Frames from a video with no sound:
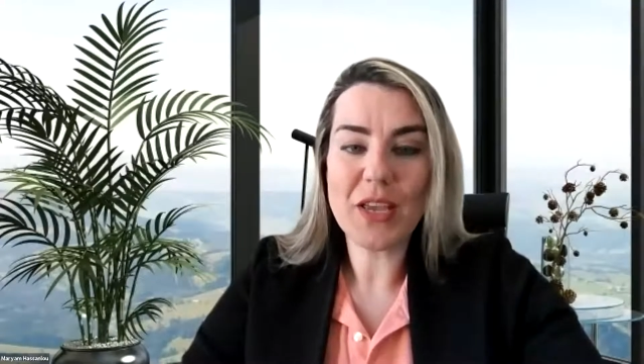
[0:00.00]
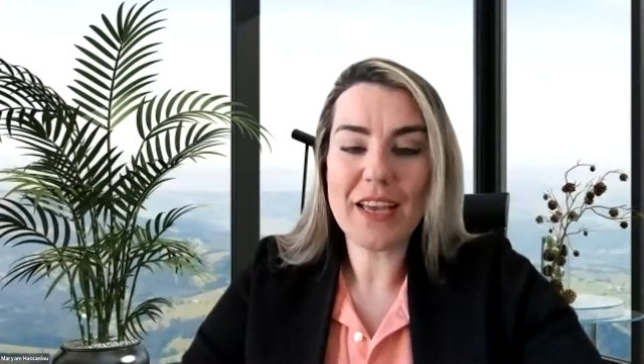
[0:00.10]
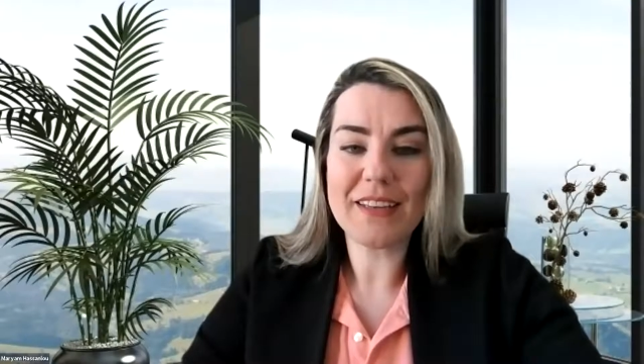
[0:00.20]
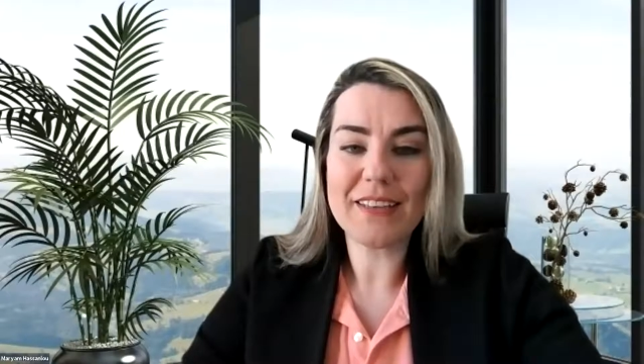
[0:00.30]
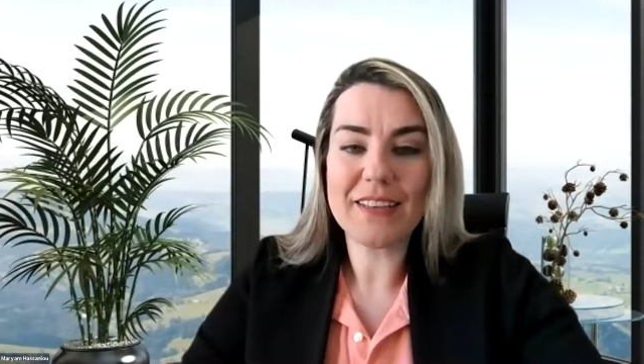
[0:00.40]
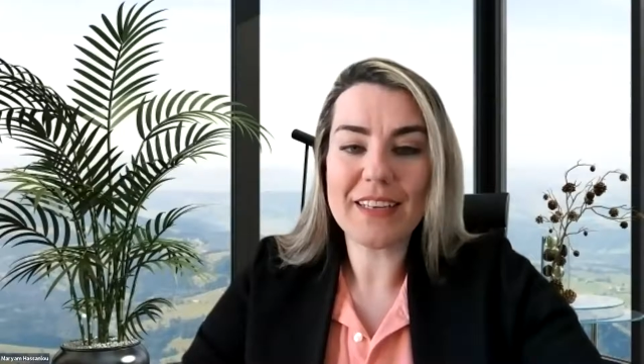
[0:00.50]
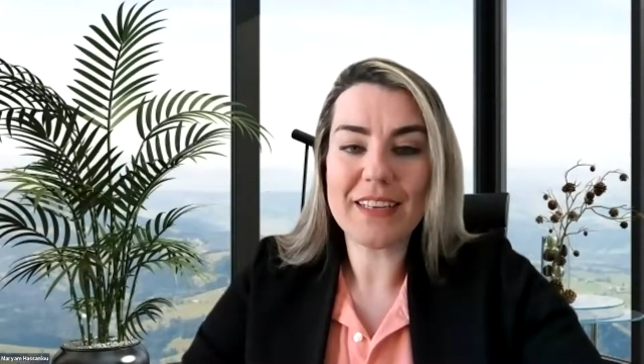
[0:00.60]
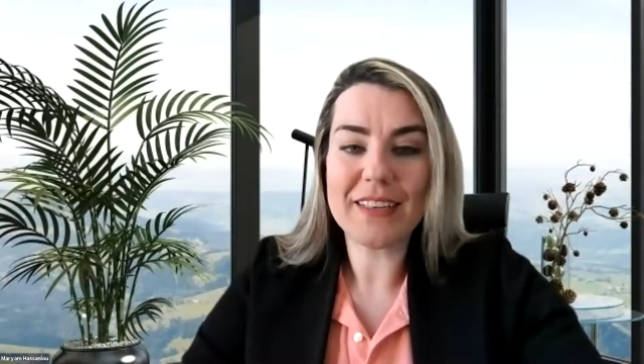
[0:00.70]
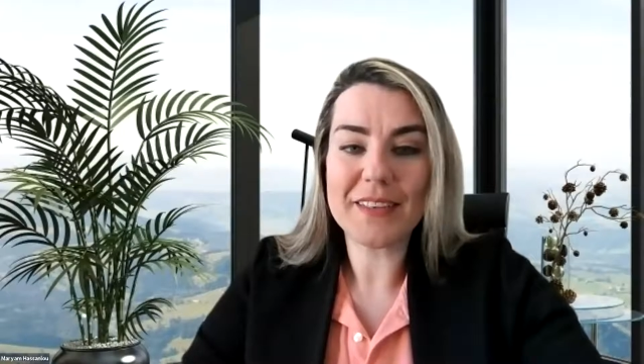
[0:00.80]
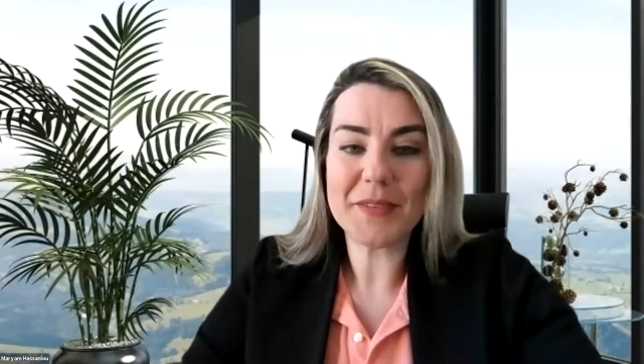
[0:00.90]

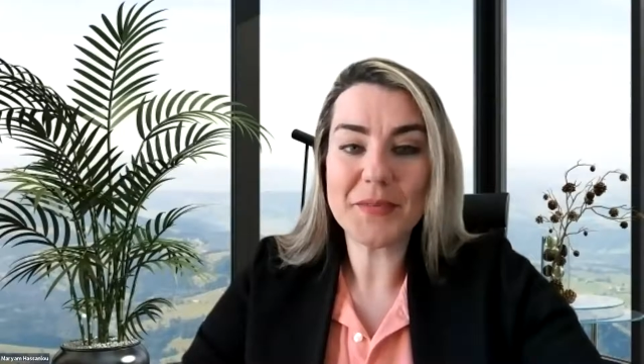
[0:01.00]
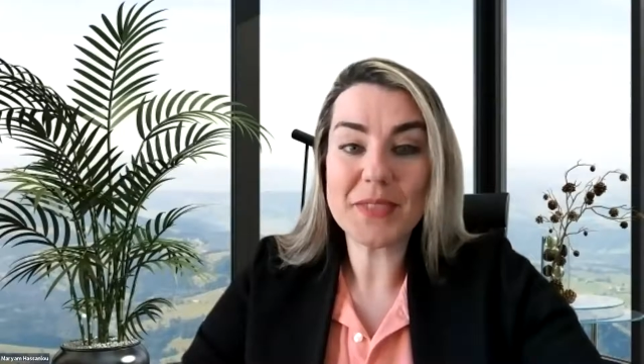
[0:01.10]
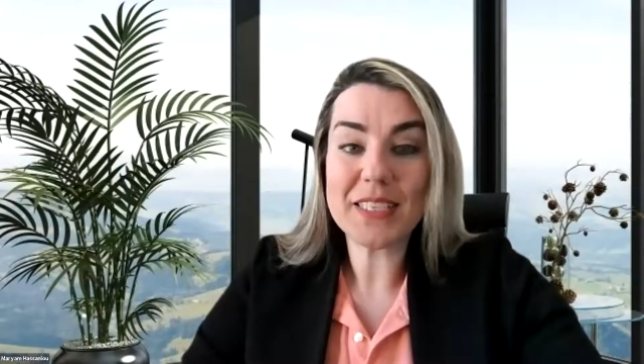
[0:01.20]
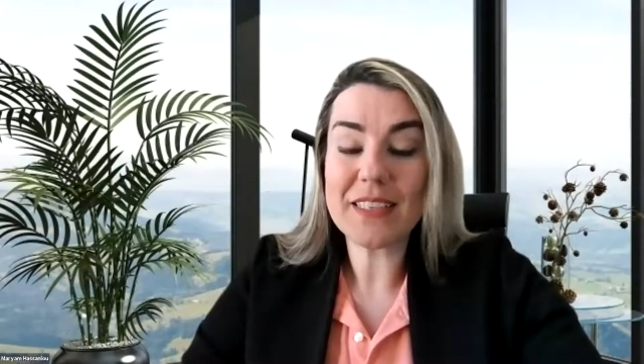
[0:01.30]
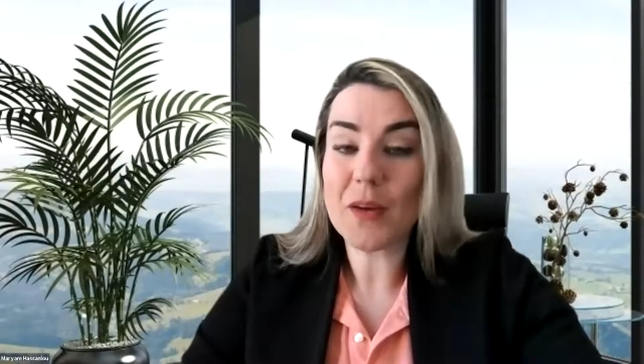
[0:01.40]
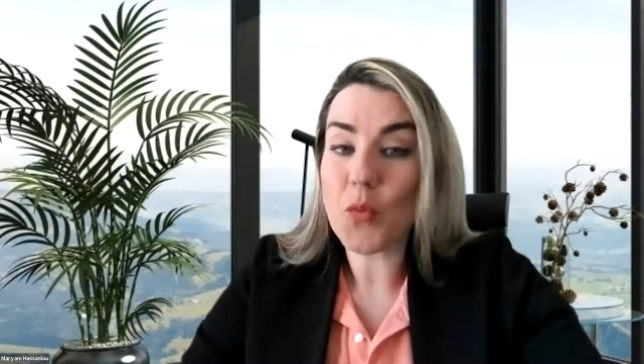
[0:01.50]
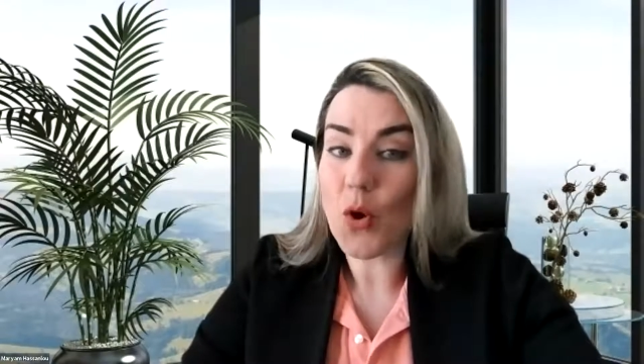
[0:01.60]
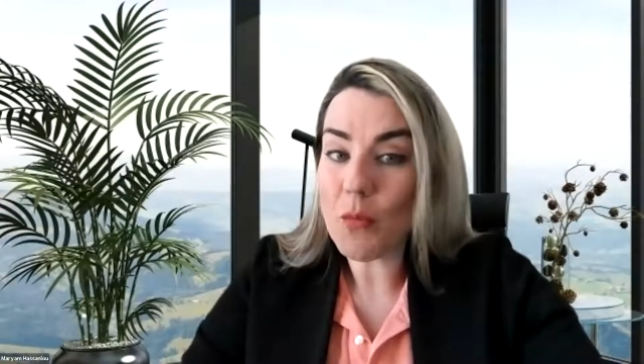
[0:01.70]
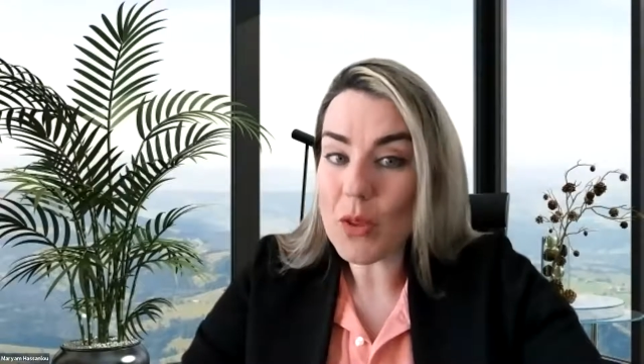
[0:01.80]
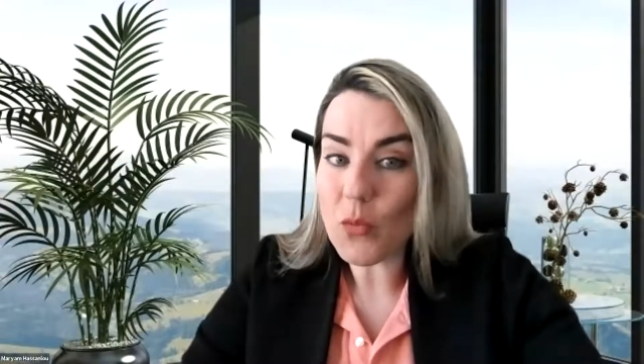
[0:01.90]
can set an
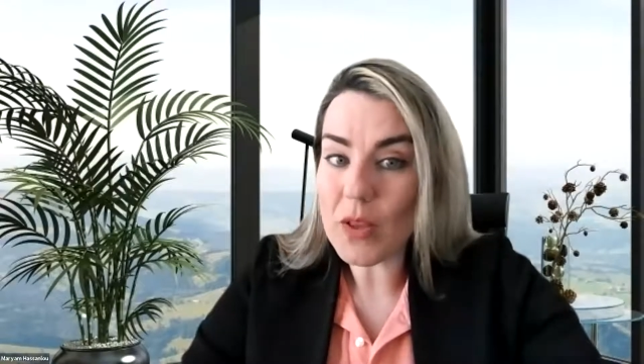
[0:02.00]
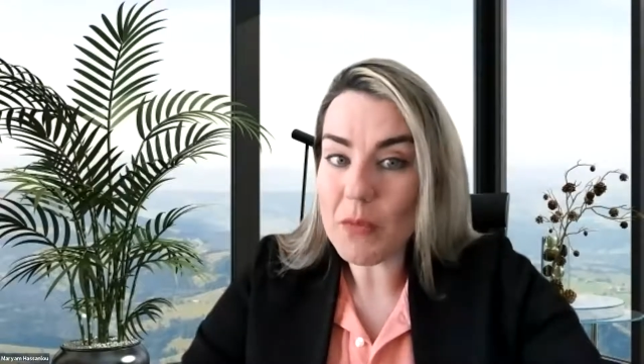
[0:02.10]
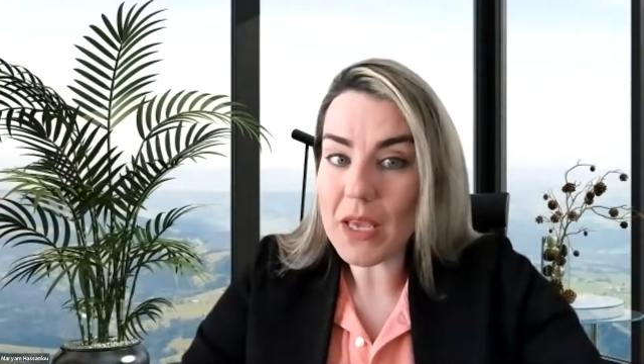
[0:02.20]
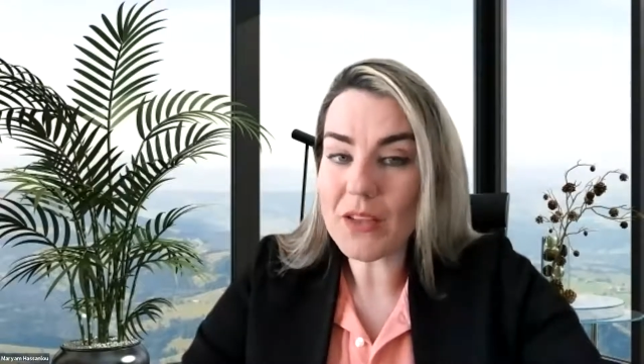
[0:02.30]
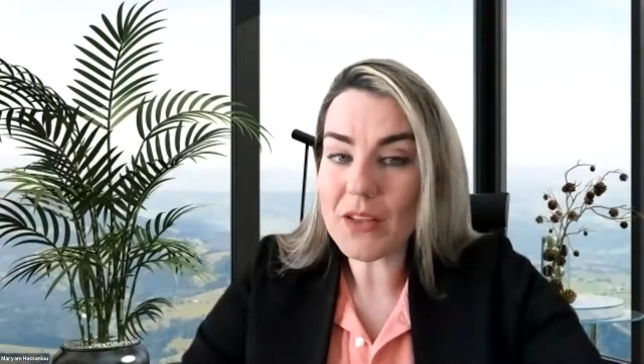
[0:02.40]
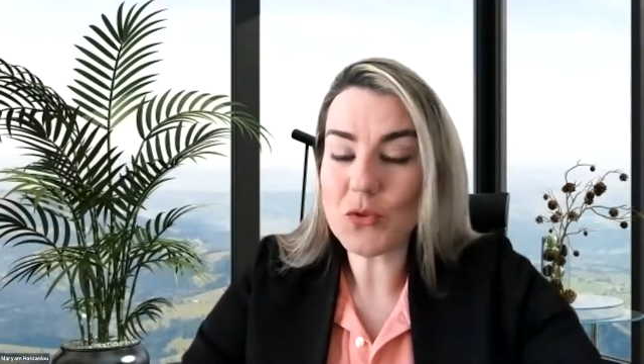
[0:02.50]
appointment with me